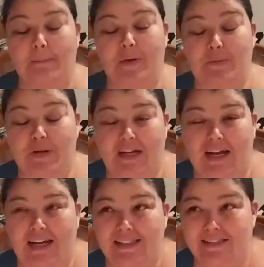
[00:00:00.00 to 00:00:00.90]
but what it
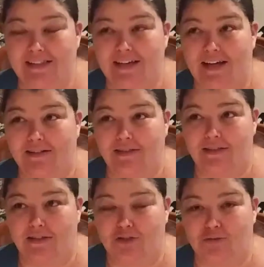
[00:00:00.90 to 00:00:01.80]
has is it has
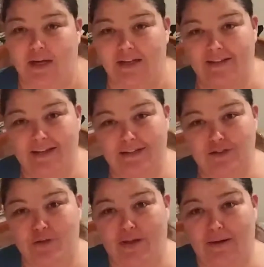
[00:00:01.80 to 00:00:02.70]
stitch regulated
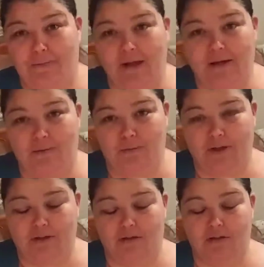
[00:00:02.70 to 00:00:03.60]
so that it
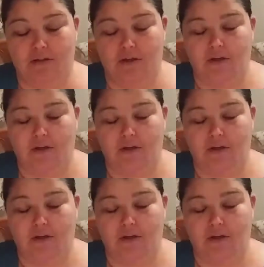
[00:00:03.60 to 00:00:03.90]
will